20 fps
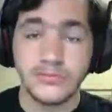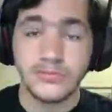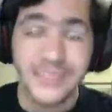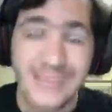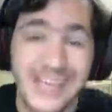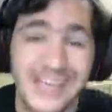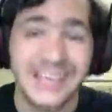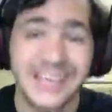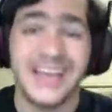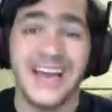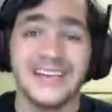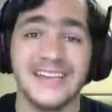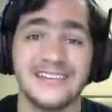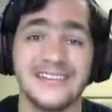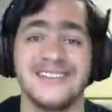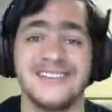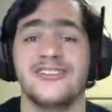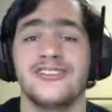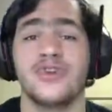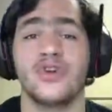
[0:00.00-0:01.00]
Hey guys,
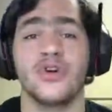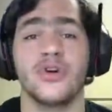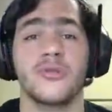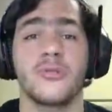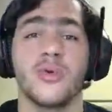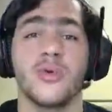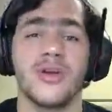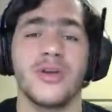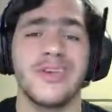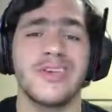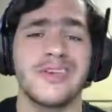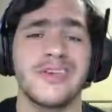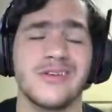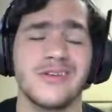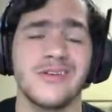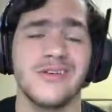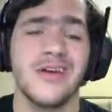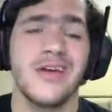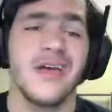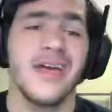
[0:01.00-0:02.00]
this is Nerd Boy Inc.
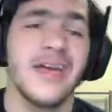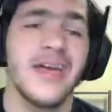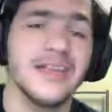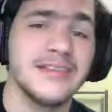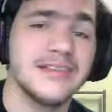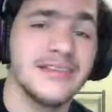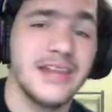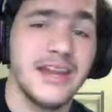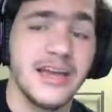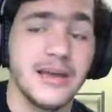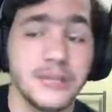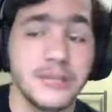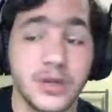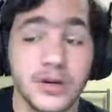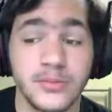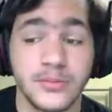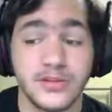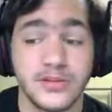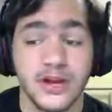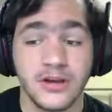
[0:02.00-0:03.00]
here, and today I'm going
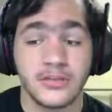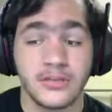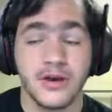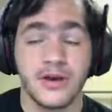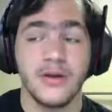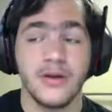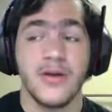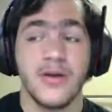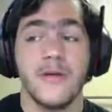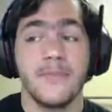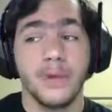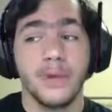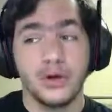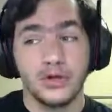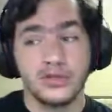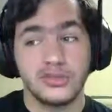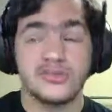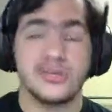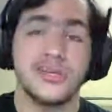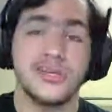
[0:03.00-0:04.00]
to be talking about
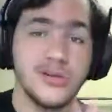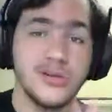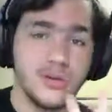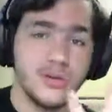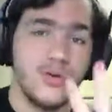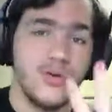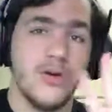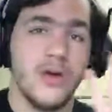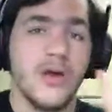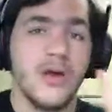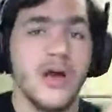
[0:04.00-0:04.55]
part 2